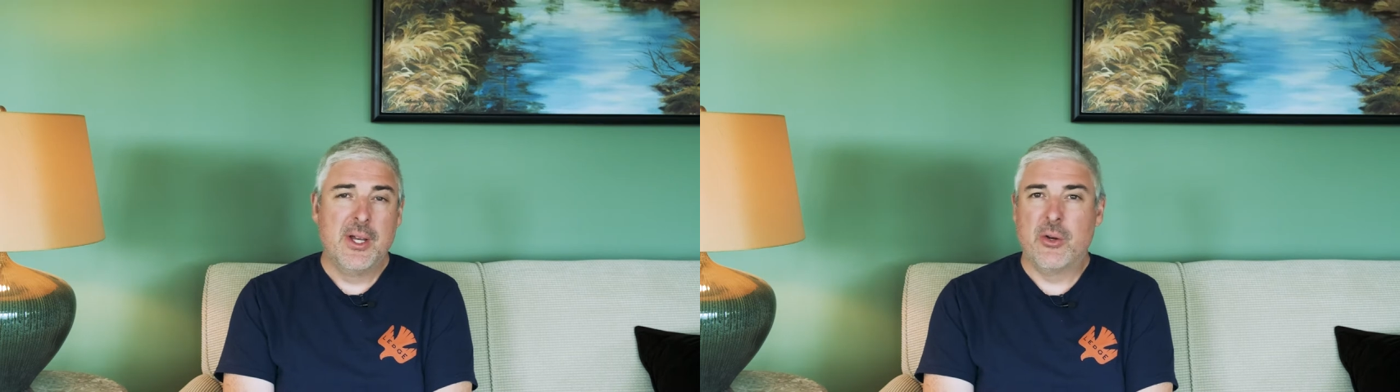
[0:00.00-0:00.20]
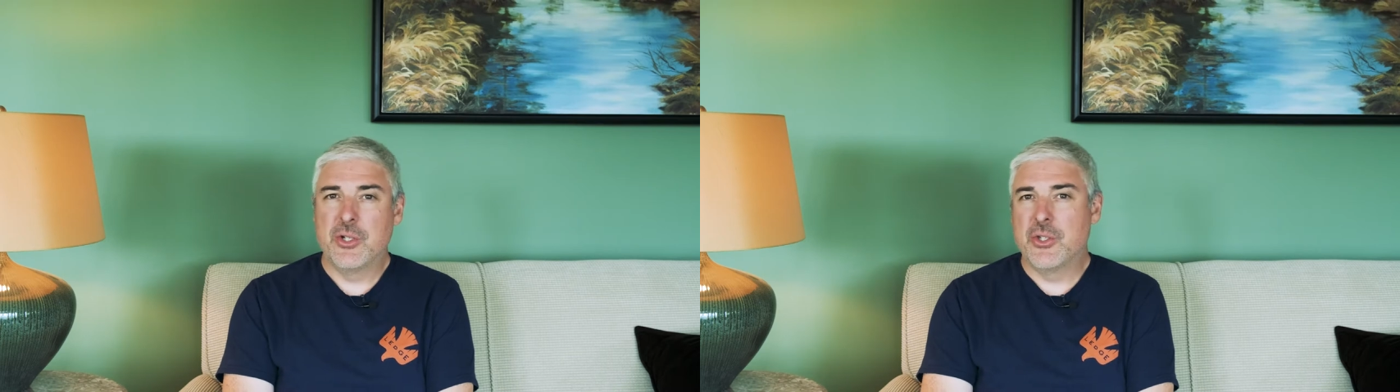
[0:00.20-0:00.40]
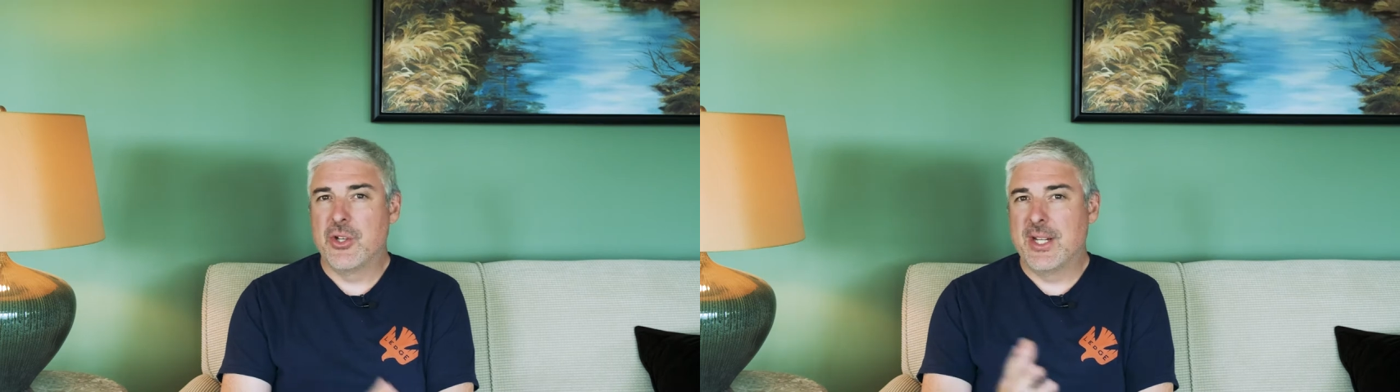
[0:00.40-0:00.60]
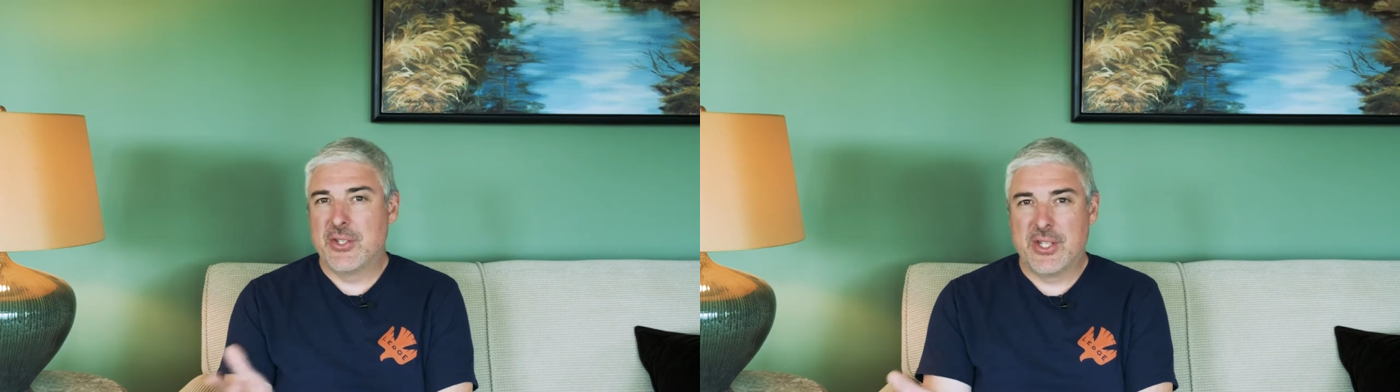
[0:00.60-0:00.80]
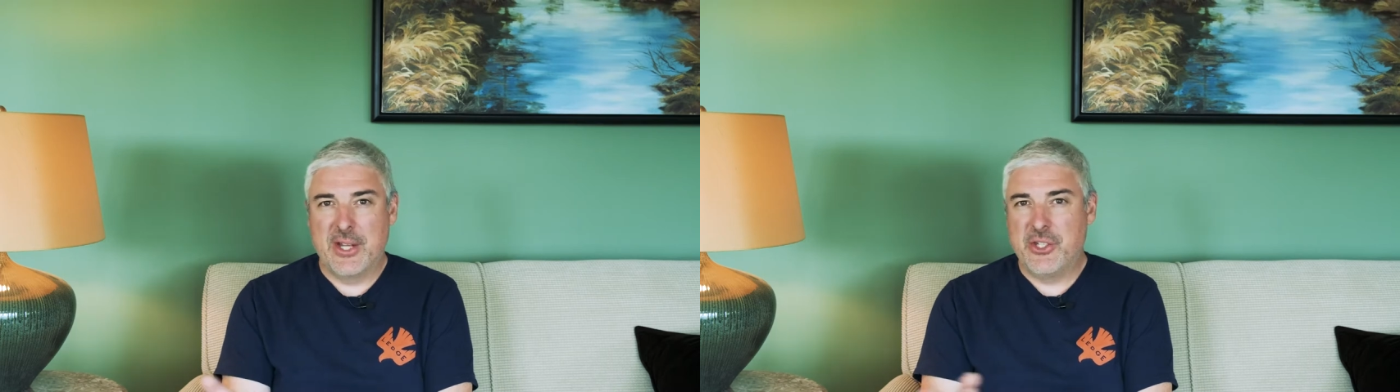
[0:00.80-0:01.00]
or just trying to
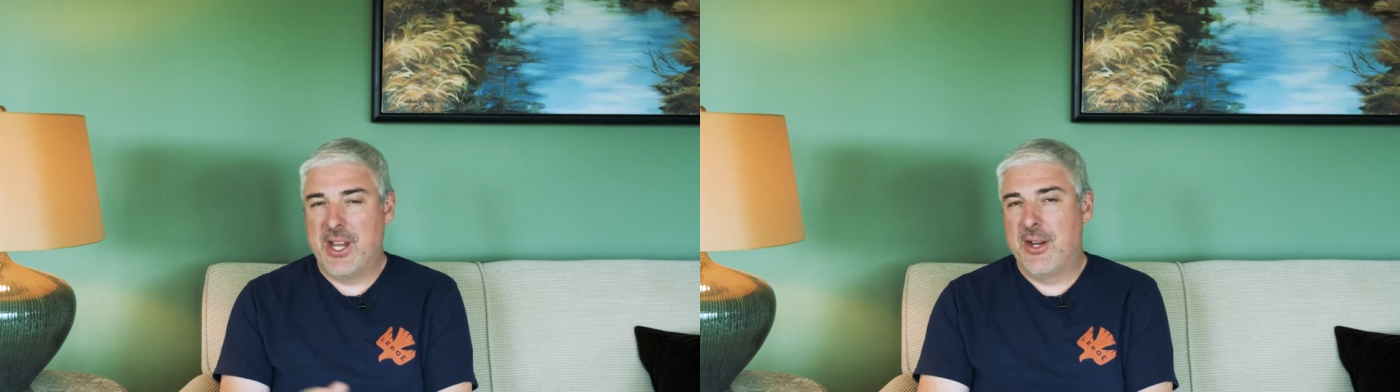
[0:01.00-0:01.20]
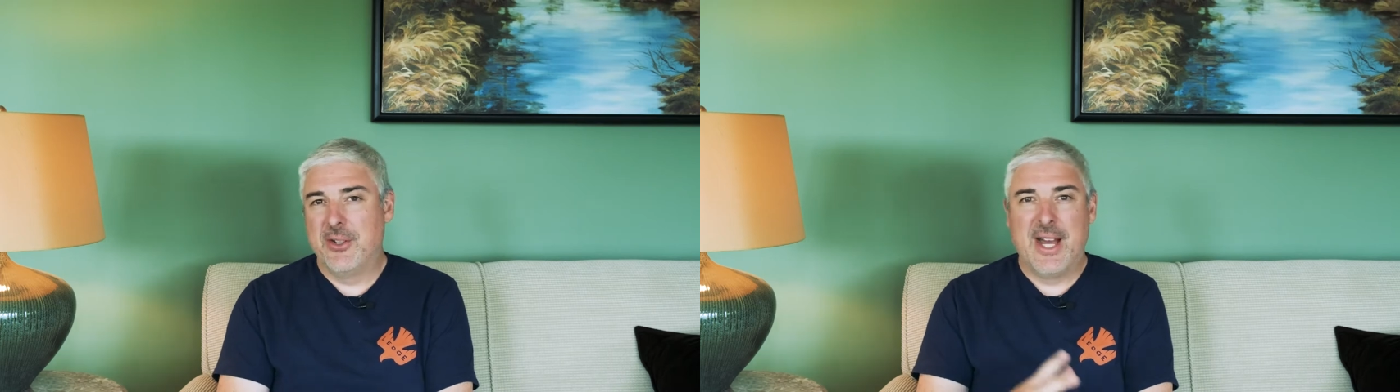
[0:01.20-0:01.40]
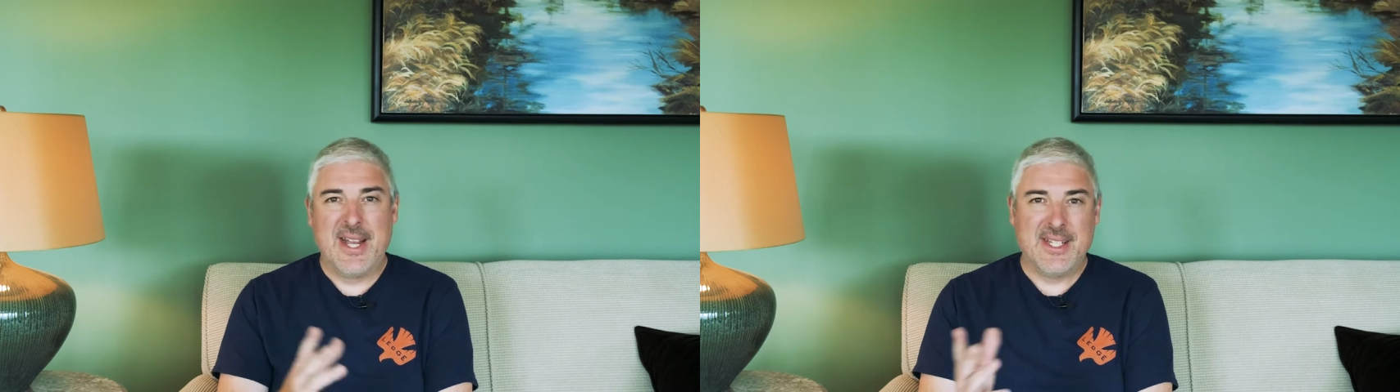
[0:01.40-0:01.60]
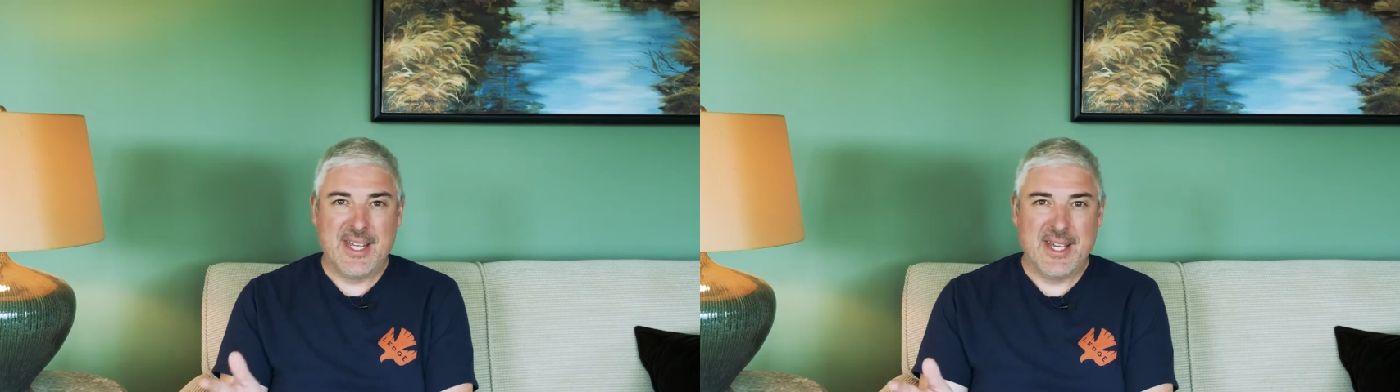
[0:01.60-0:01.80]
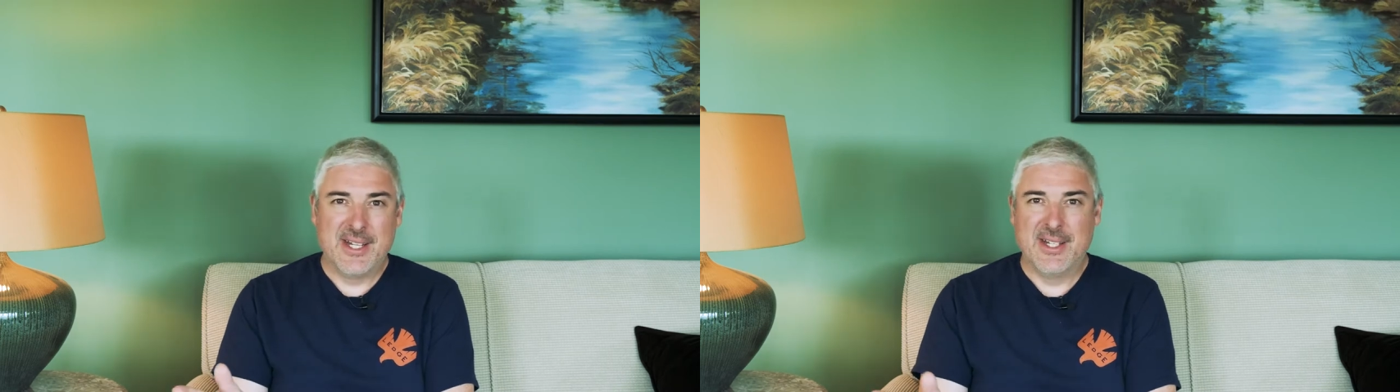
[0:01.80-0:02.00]
sketch out
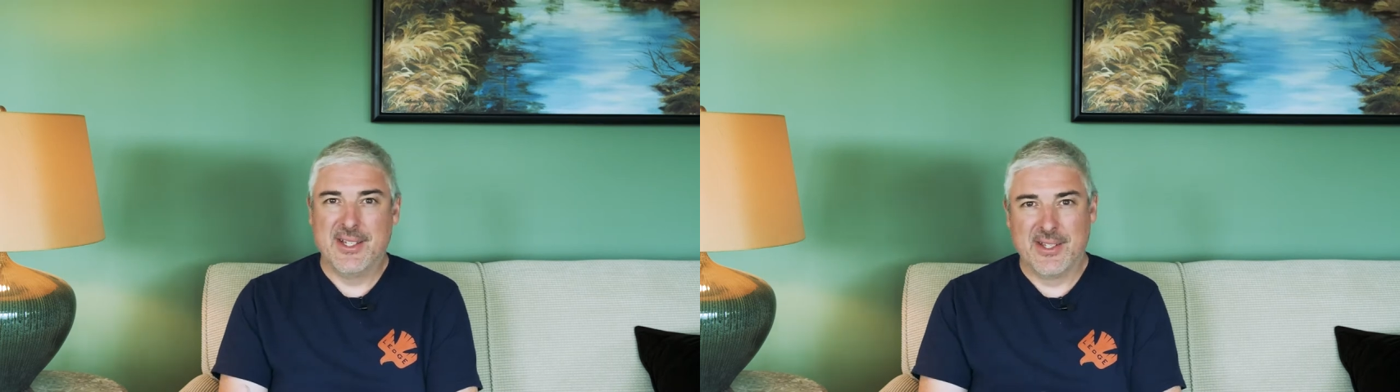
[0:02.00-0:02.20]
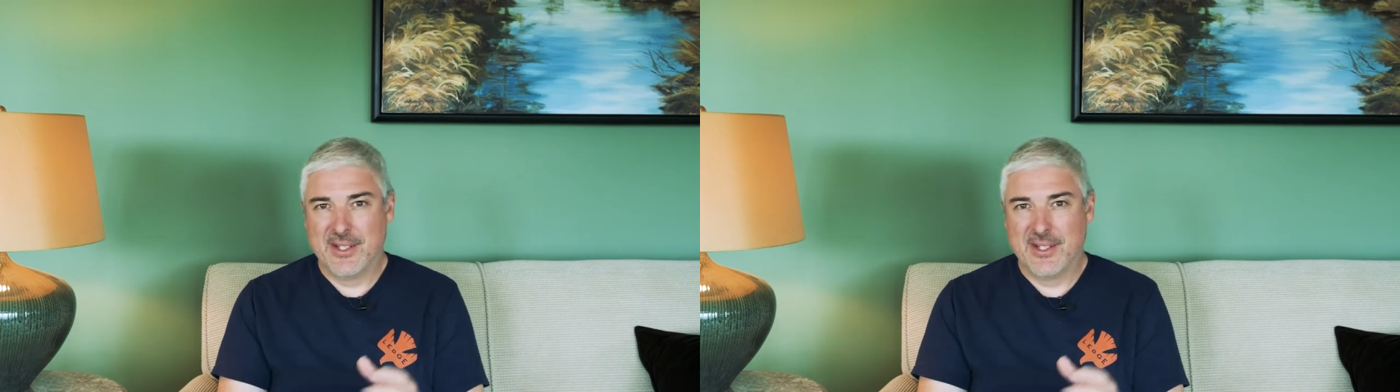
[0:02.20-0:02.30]
ideas